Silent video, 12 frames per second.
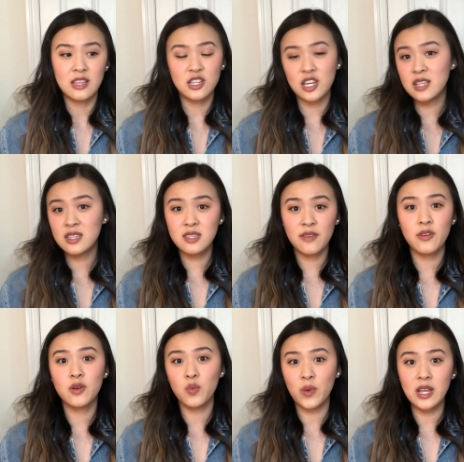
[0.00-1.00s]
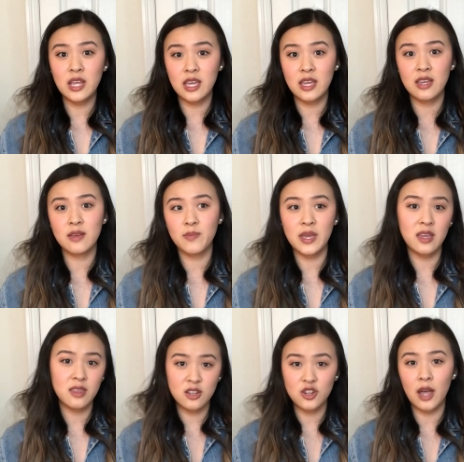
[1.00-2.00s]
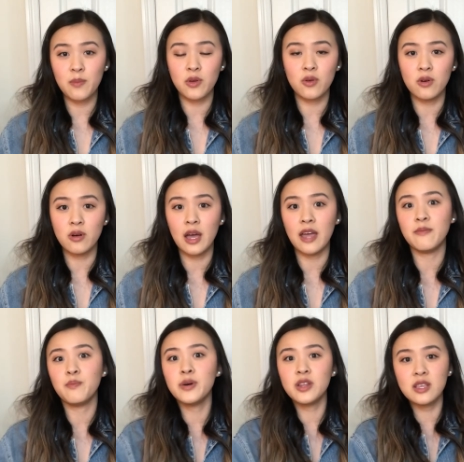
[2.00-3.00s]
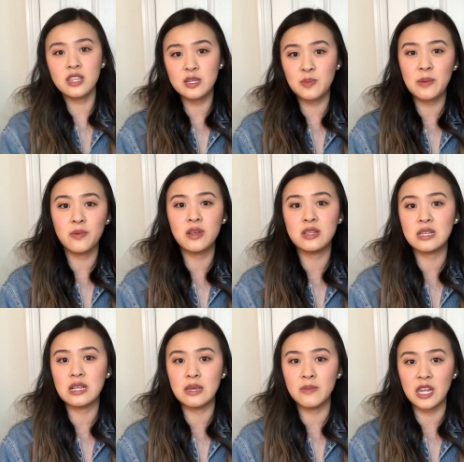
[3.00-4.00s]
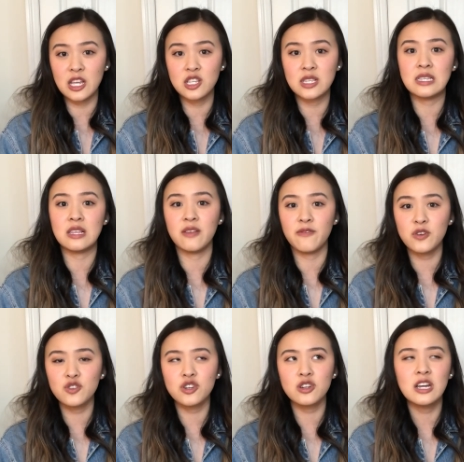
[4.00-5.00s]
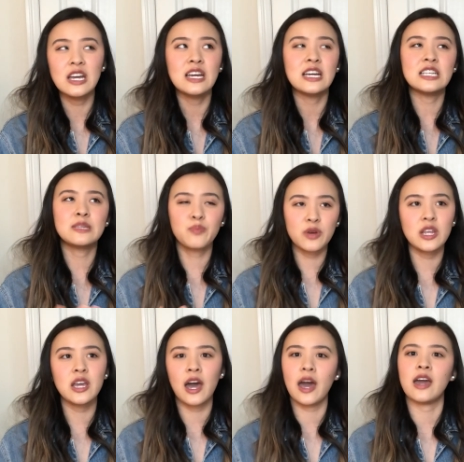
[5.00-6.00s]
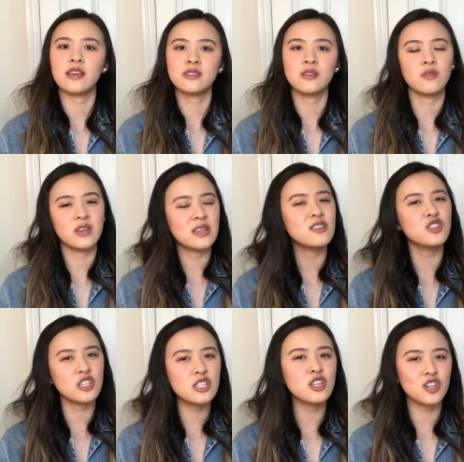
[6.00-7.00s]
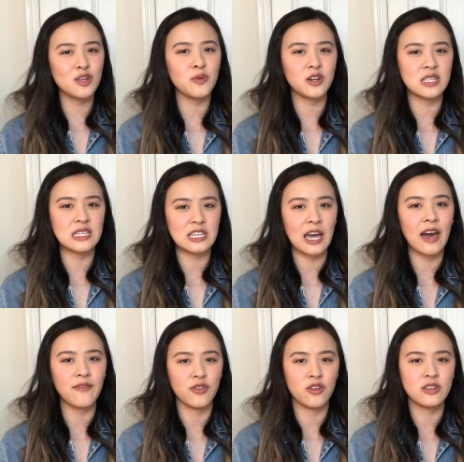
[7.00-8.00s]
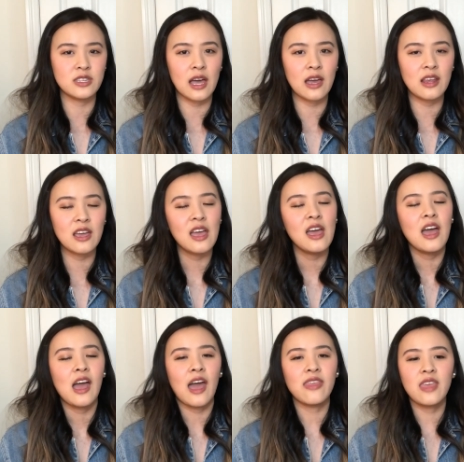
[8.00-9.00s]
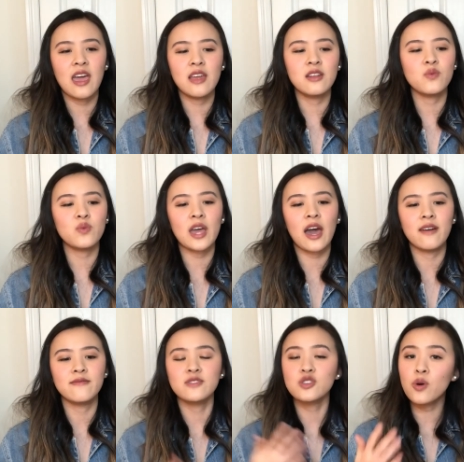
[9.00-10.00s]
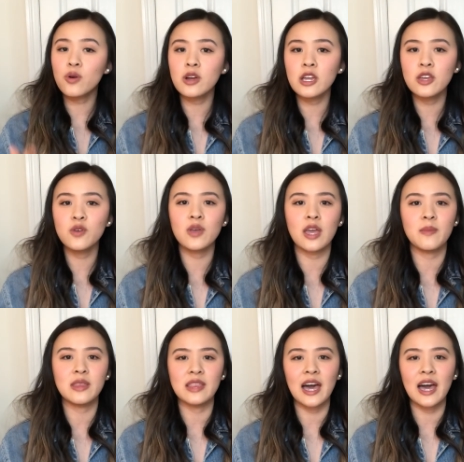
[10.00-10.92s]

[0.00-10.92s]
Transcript: the chances of her winning, being in the tribunal, and putting these people into eliminations in the future is pretty high. So she's a good person to have on your side. And then we have Tori, who came in